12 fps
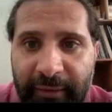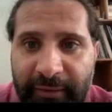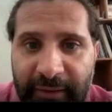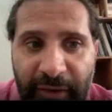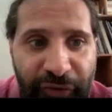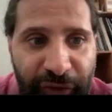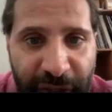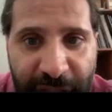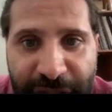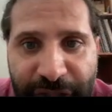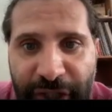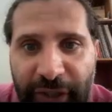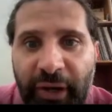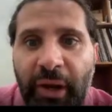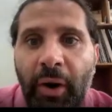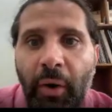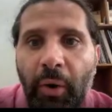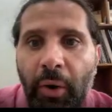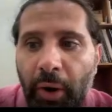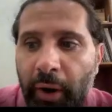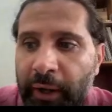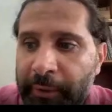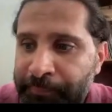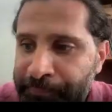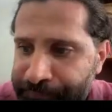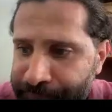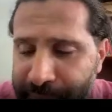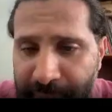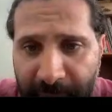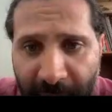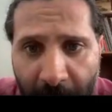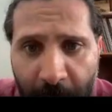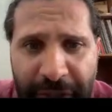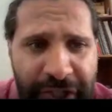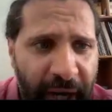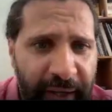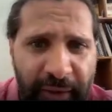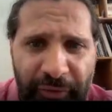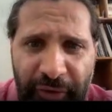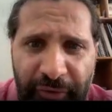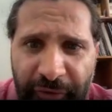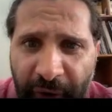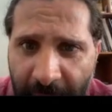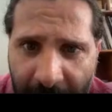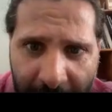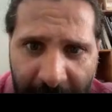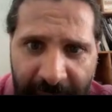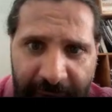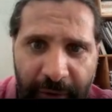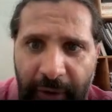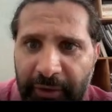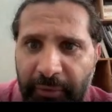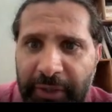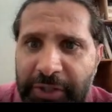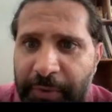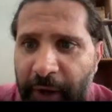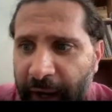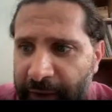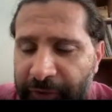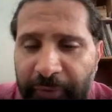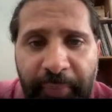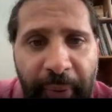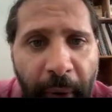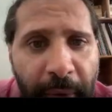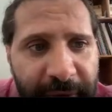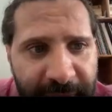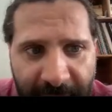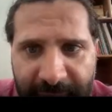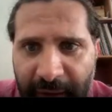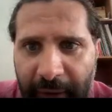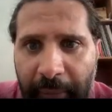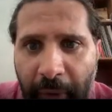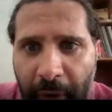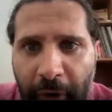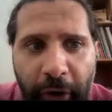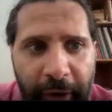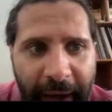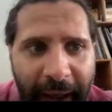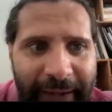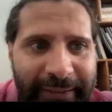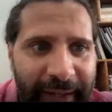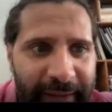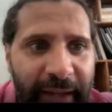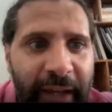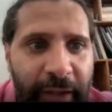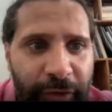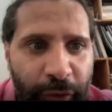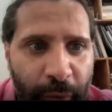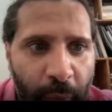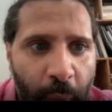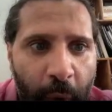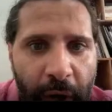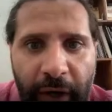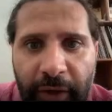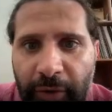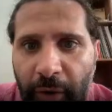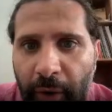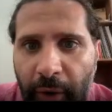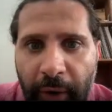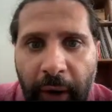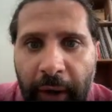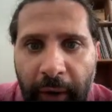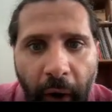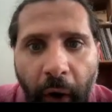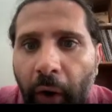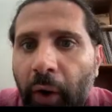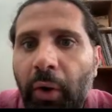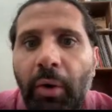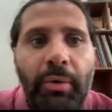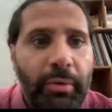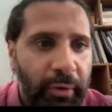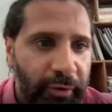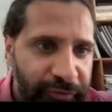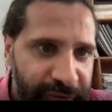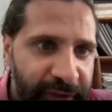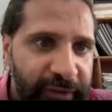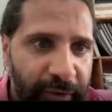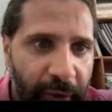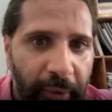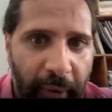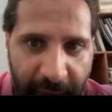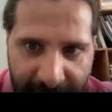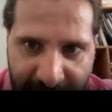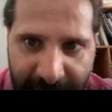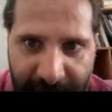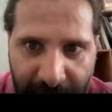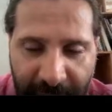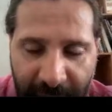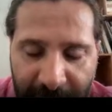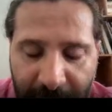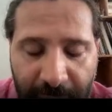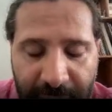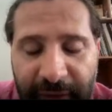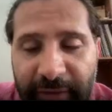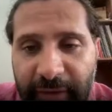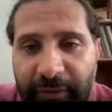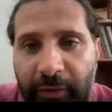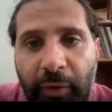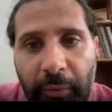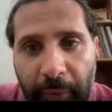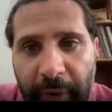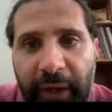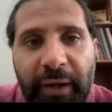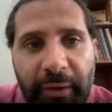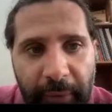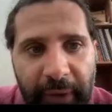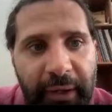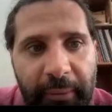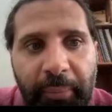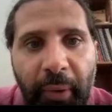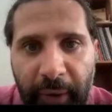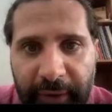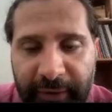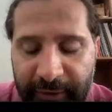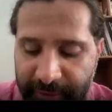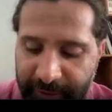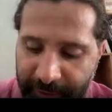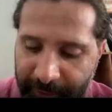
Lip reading: the definition or which kind of environment or which kind of process are more connected to one or all of these horizons. Okay, so this is really, really important.